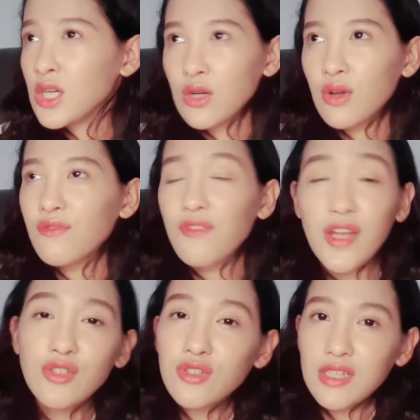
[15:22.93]

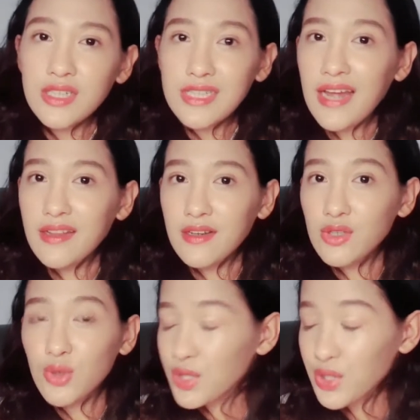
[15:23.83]
conventional standards
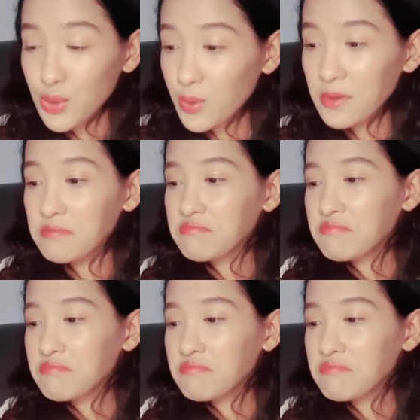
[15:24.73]
or the norm.